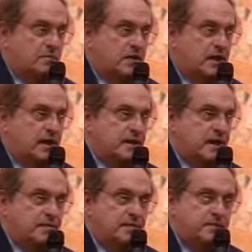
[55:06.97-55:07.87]
But
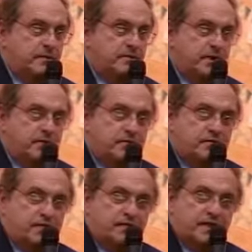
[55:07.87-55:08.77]
how many people here
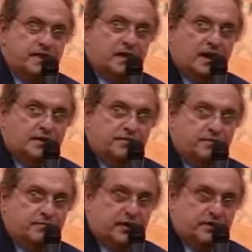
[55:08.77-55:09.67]
would vote for Ed Koch for